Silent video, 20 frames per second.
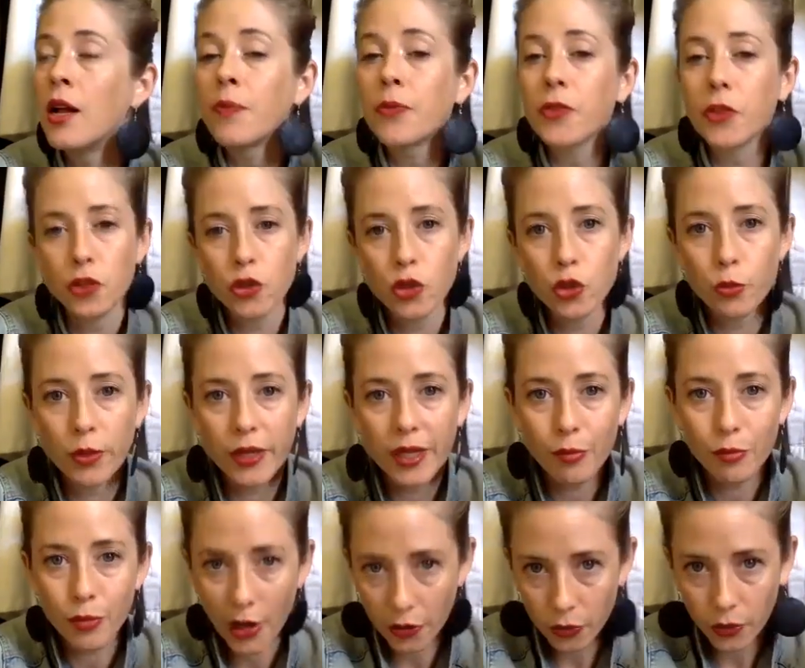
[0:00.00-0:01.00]
a
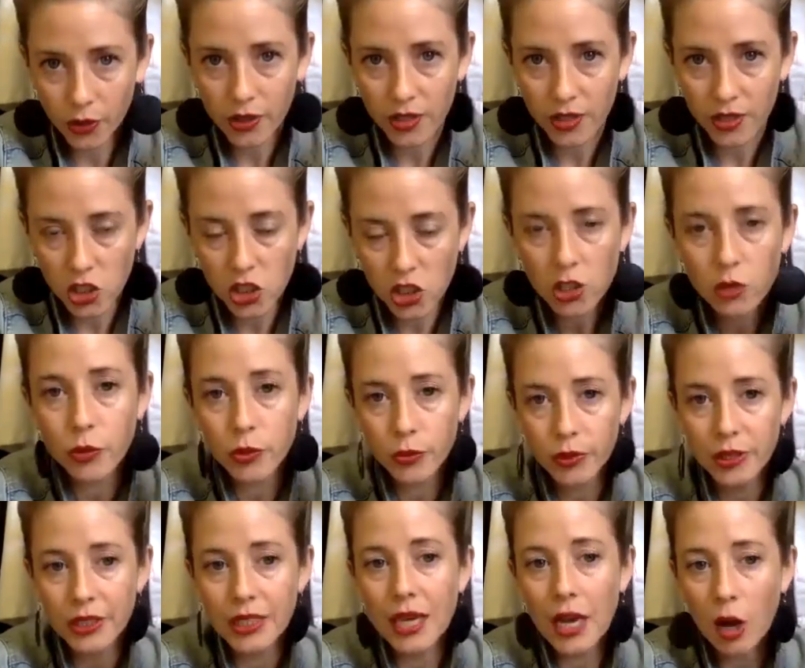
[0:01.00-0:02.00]
2-minute breathwork session would
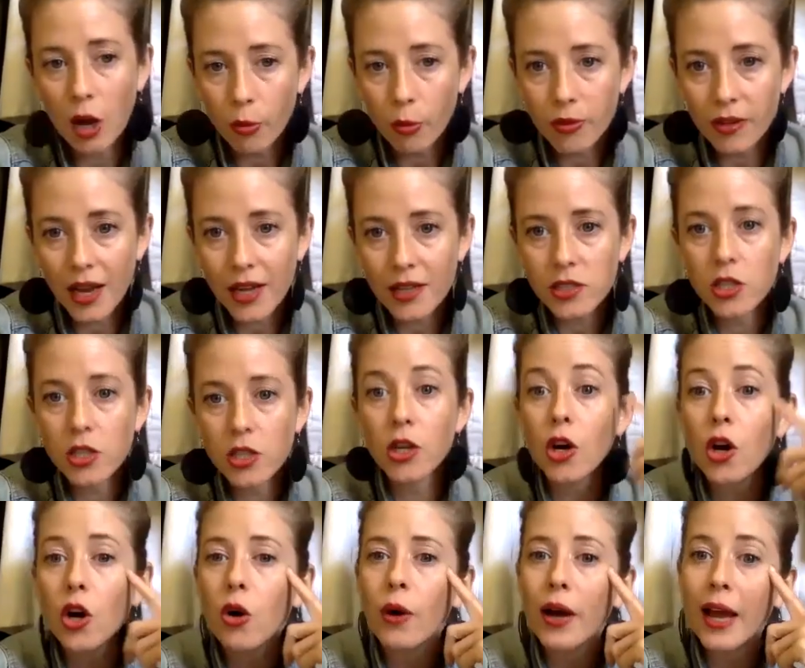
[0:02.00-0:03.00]
really help that.
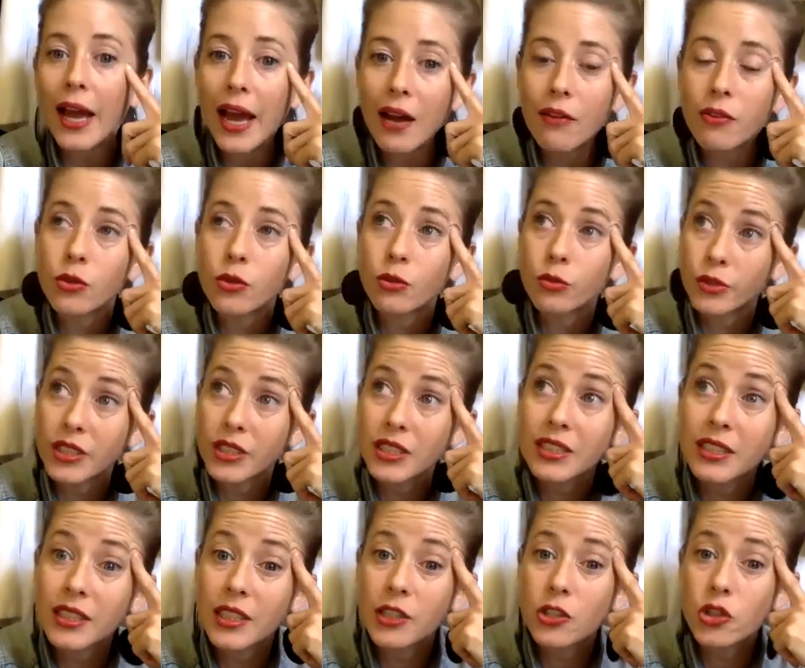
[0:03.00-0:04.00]
Oh, I have a
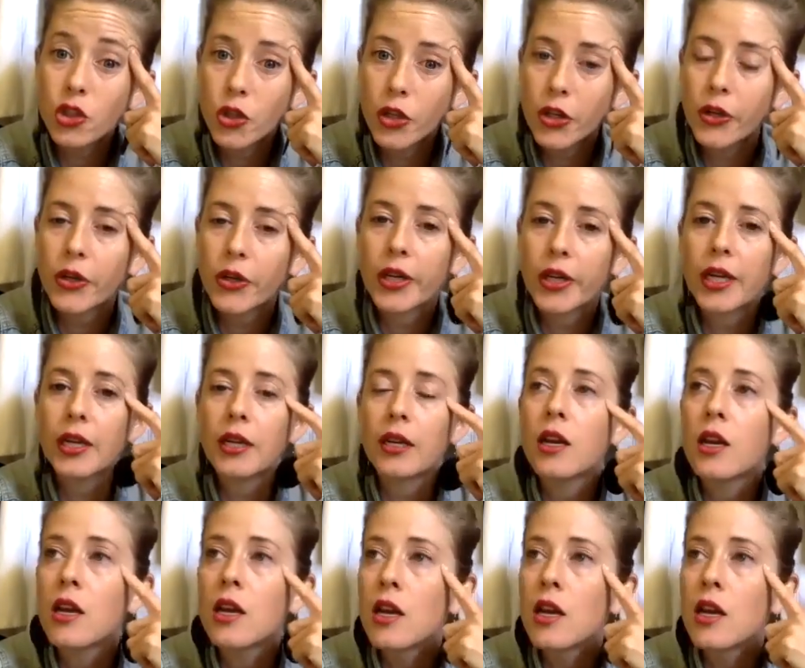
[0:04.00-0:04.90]
really triggering